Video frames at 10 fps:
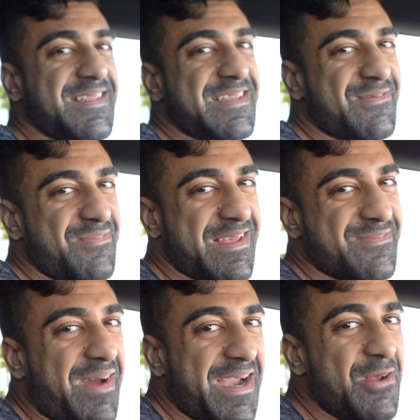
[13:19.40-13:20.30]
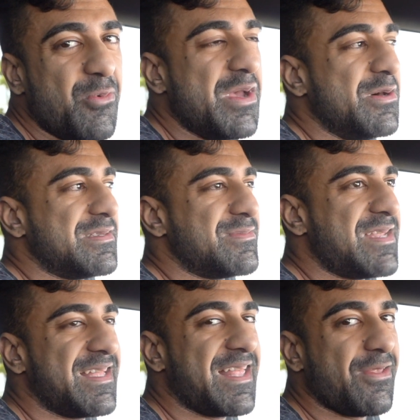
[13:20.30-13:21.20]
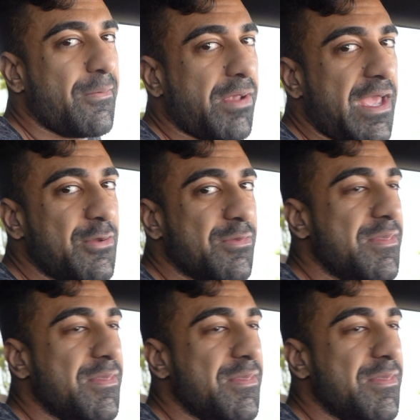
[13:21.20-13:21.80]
That's that's mine and Will's. I'm taking that on the plane with